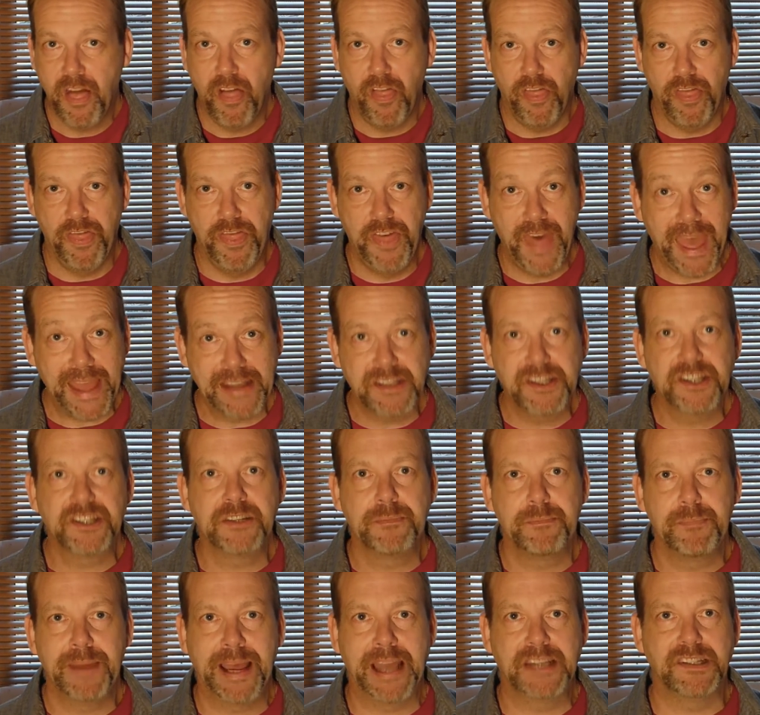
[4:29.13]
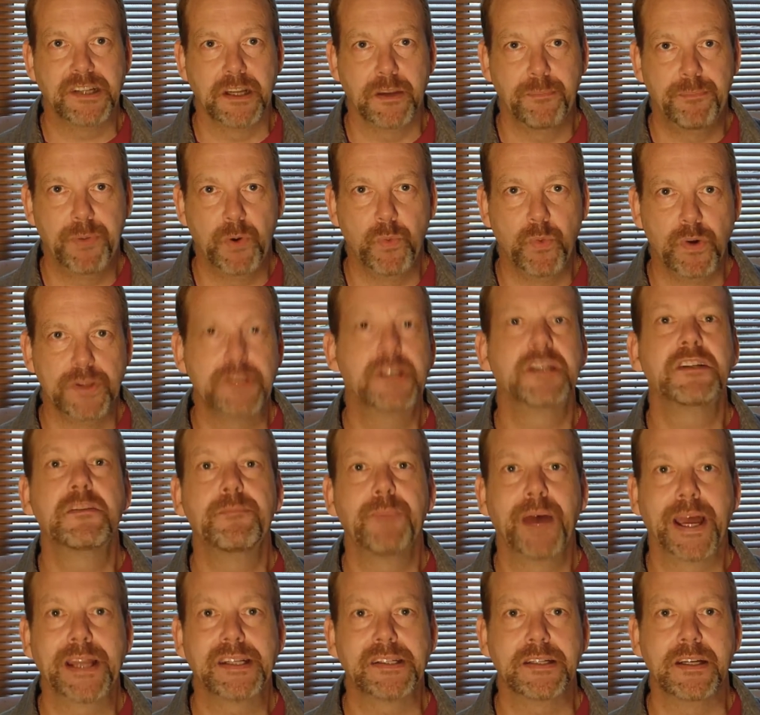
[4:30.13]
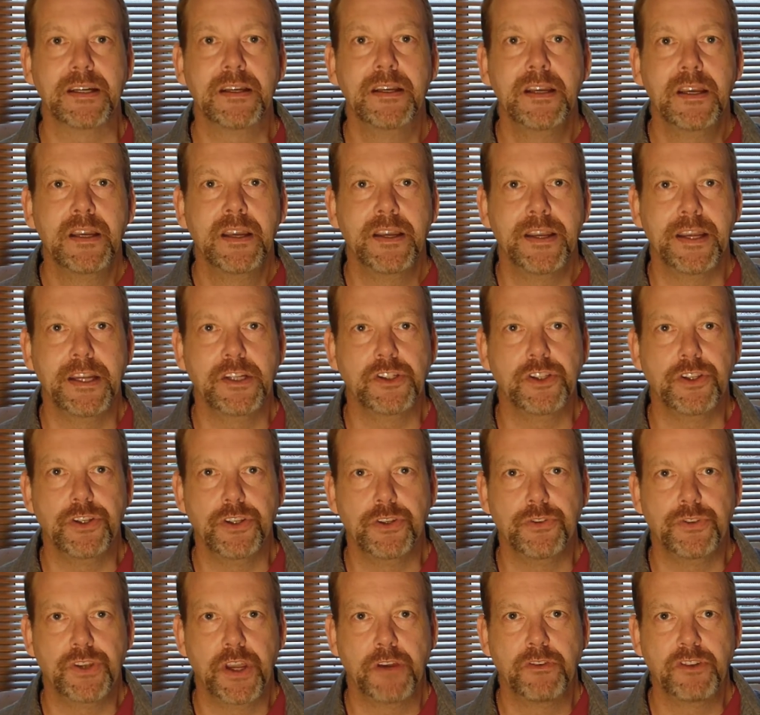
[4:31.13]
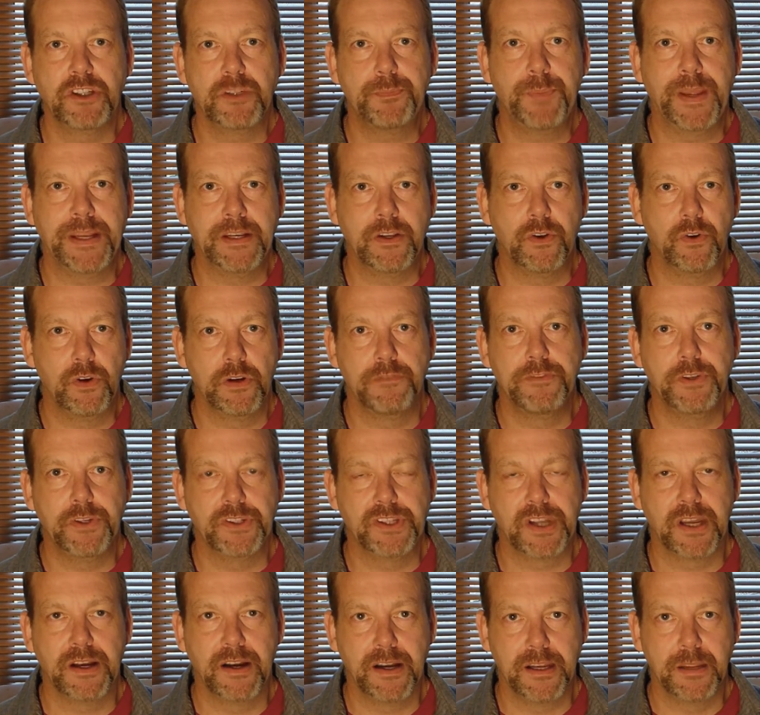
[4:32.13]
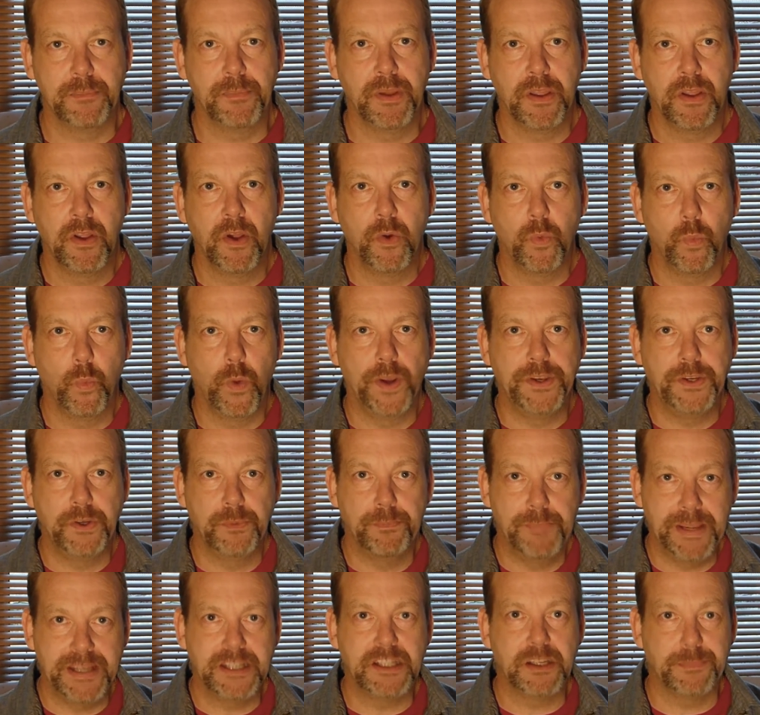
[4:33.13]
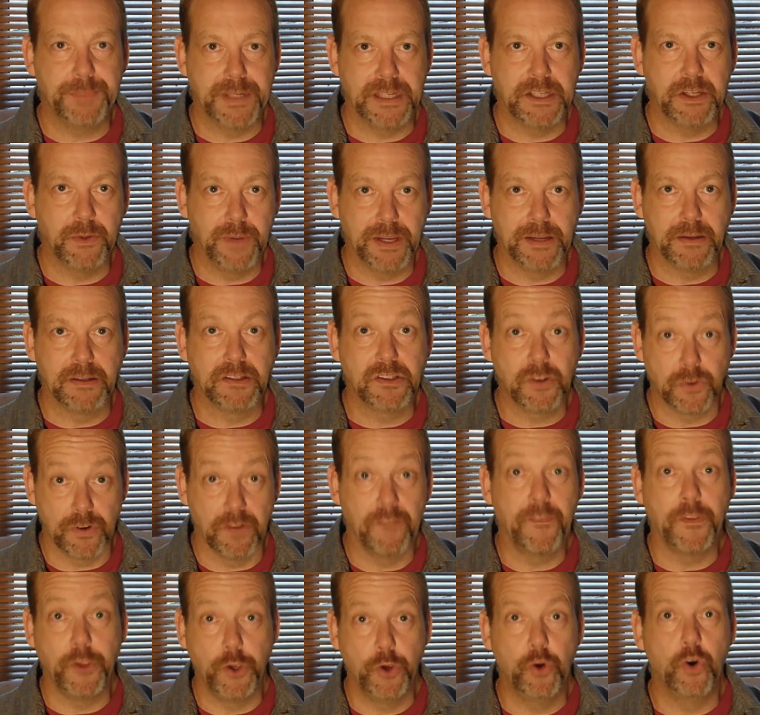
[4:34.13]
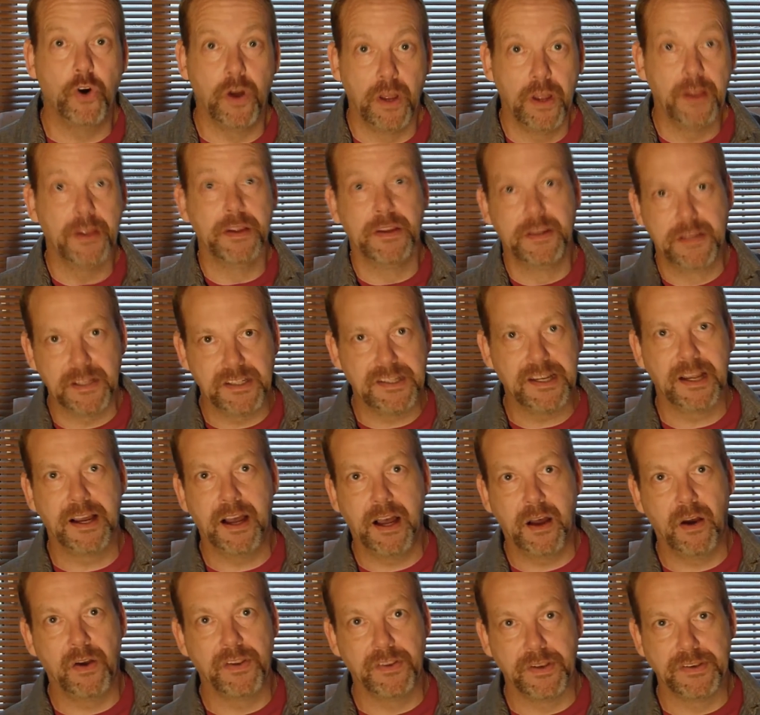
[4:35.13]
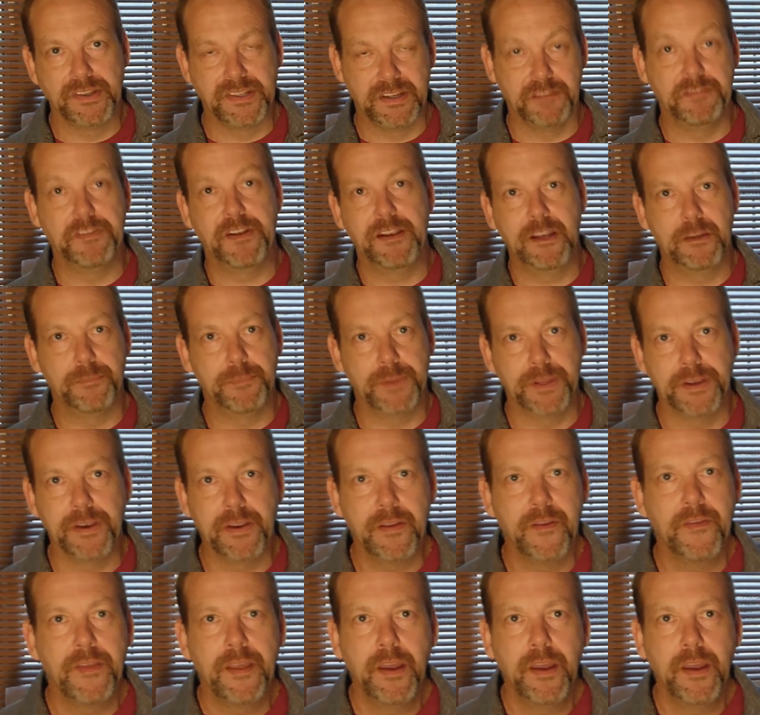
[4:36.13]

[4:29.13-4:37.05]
That doesn't matter. But what does matter is that you don't spend all of your time when you're meant to be doing sort of your guitar development